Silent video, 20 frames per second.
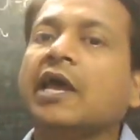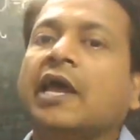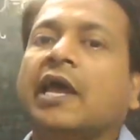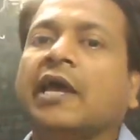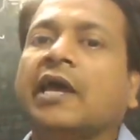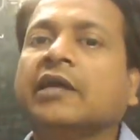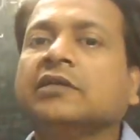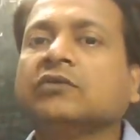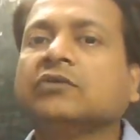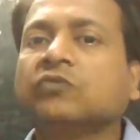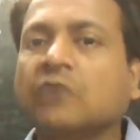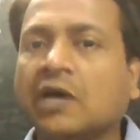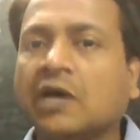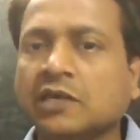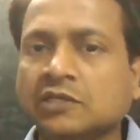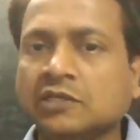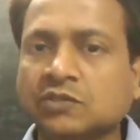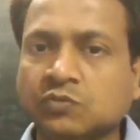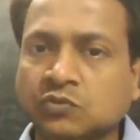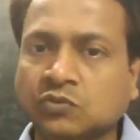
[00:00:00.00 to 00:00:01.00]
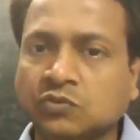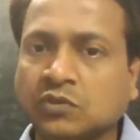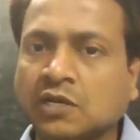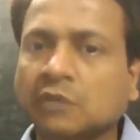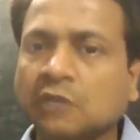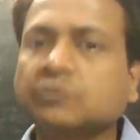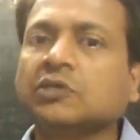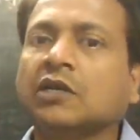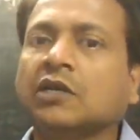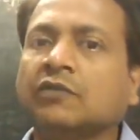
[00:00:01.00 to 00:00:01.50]
and 1 spoon
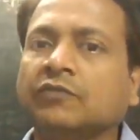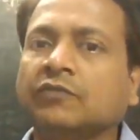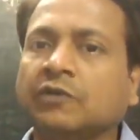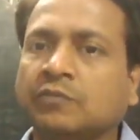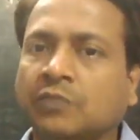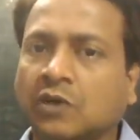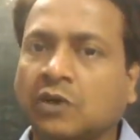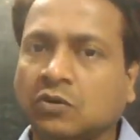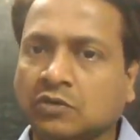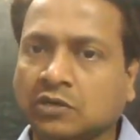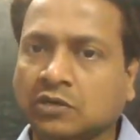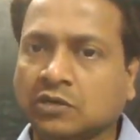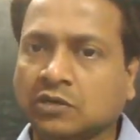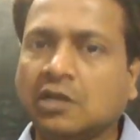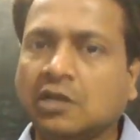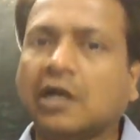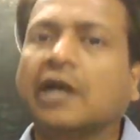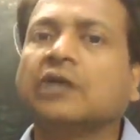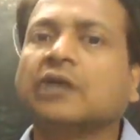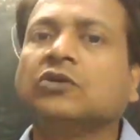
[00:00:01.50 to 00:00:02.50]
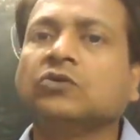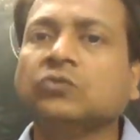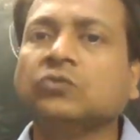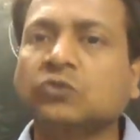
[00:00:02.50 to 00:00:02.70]
of sulfur powder or 2